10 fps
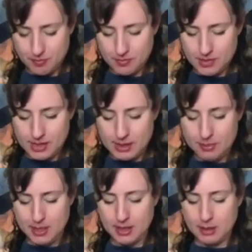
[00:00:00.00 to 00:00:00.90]
Take a
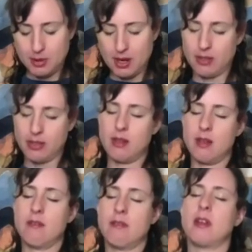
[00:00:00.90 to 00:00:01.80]
big breath
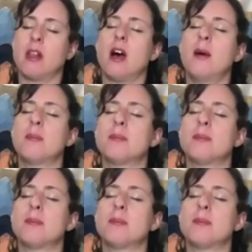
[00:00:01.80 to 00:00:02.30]
in, fill up.